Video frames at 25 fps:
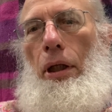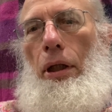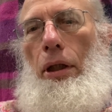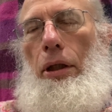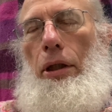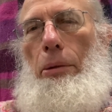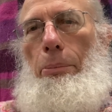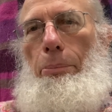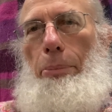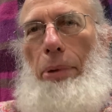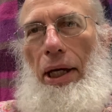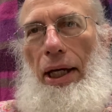
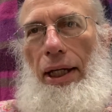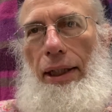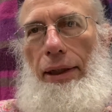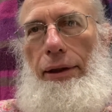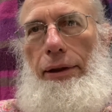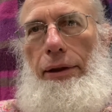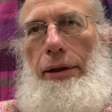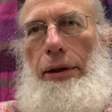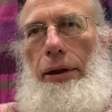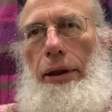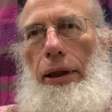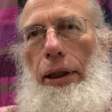
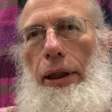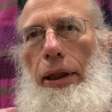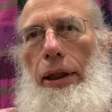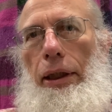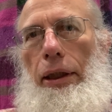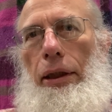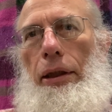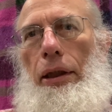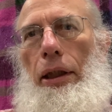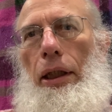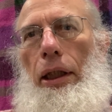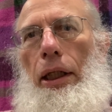beds
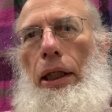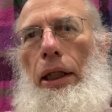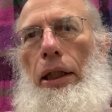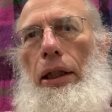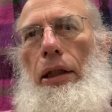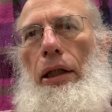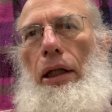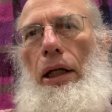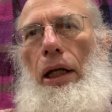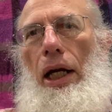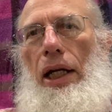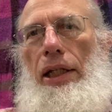in,
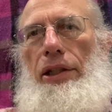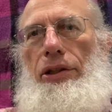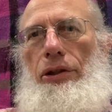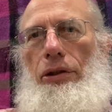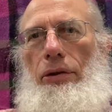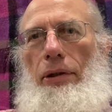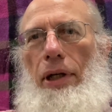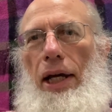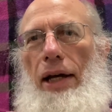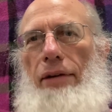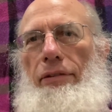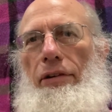and I
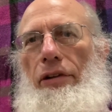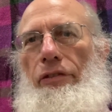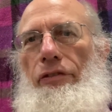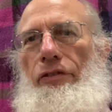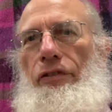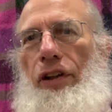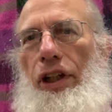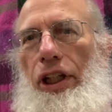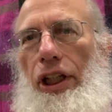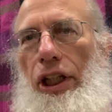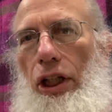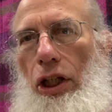do have a
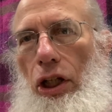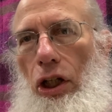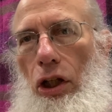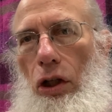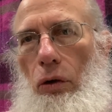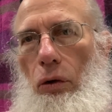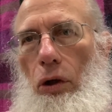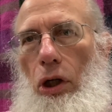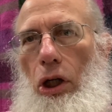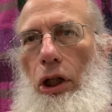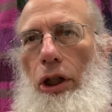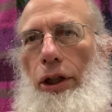
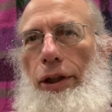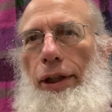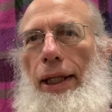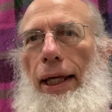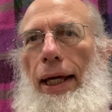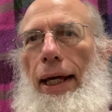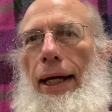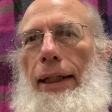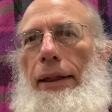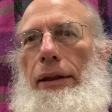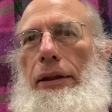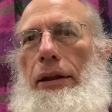video on
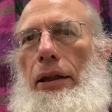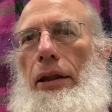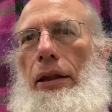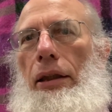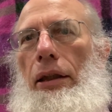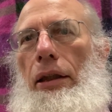that.